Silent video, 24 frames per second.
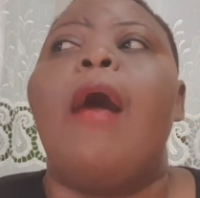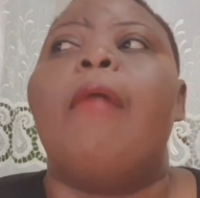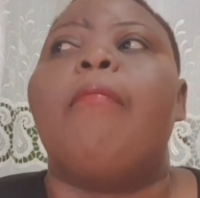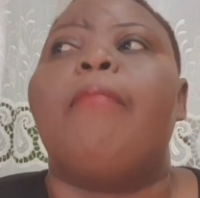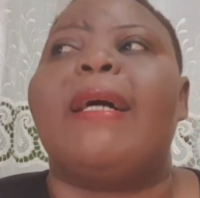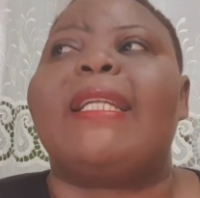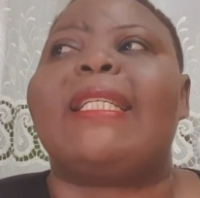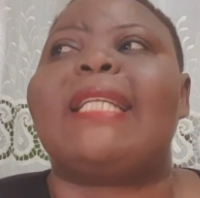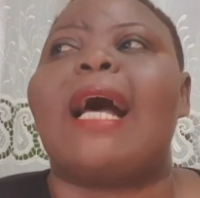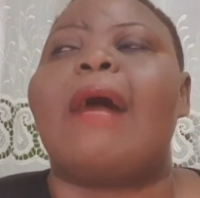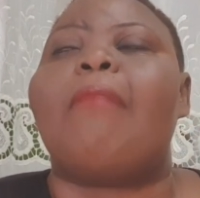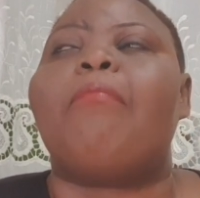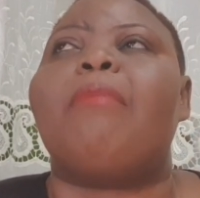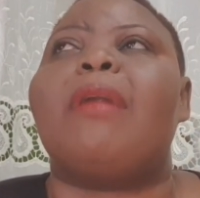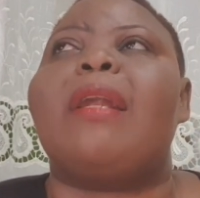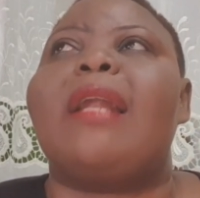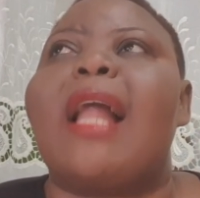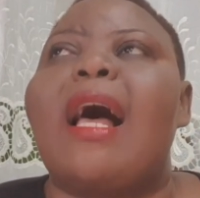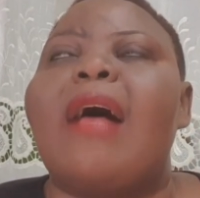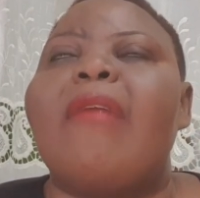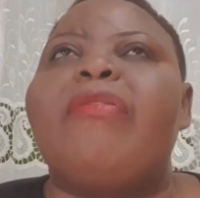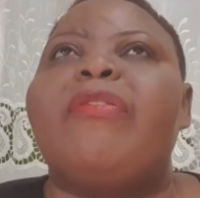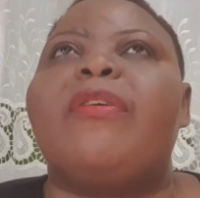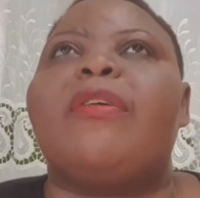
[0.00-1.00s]
But I'm
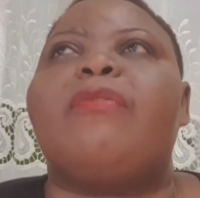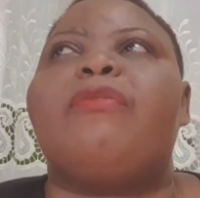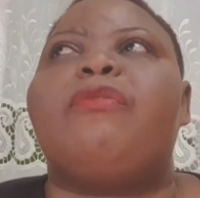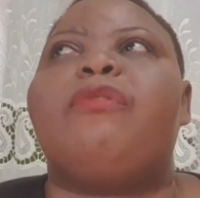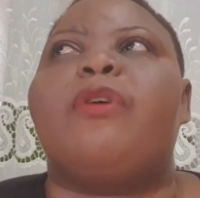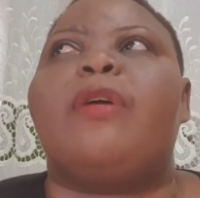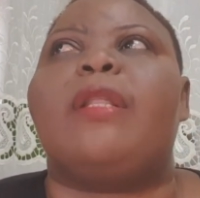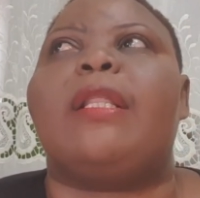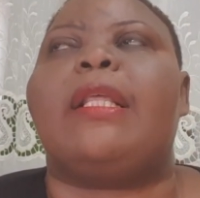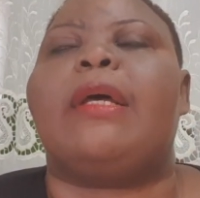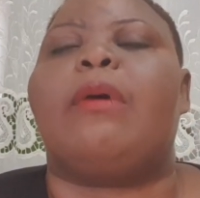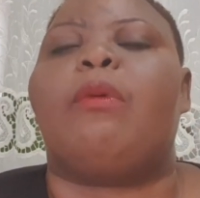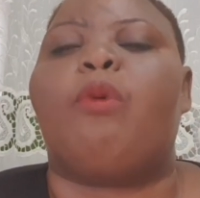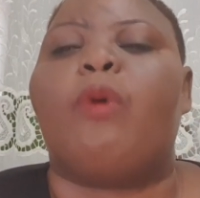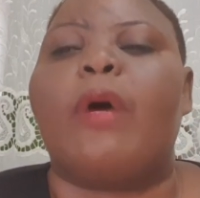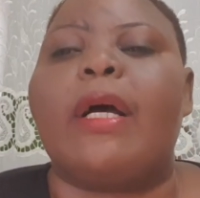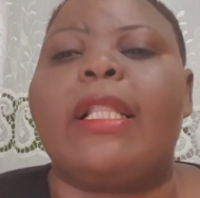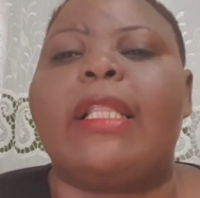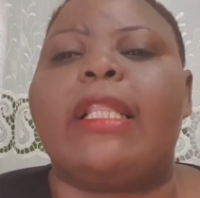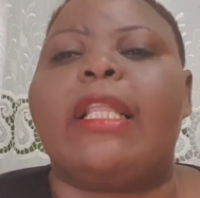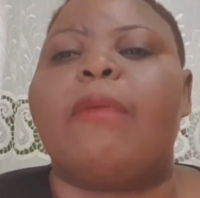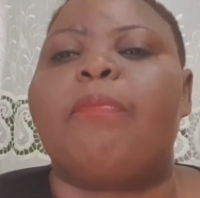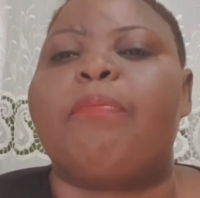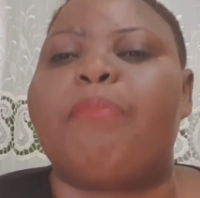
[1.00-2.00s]
laughing for the
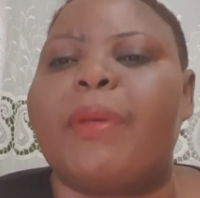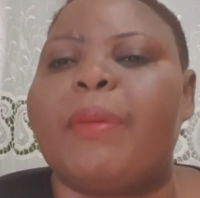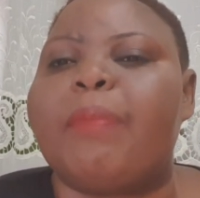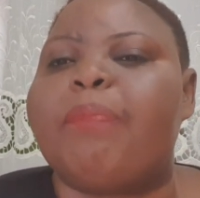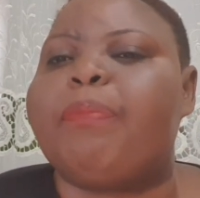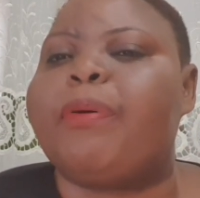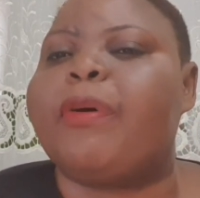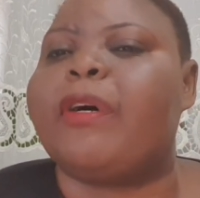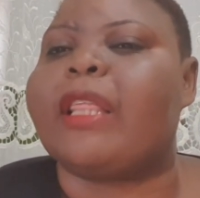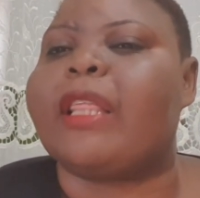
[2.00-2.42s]
way the people